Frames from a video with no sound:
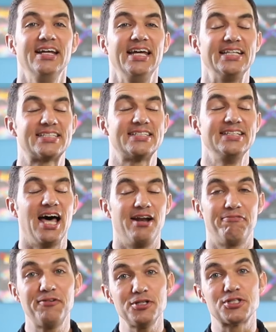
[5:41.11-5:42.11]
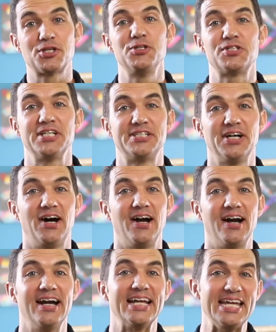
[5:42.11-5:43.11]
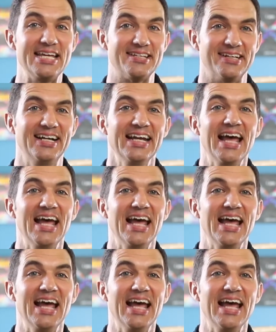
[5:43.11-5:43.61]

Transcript: It's not a first acoustic guitar either.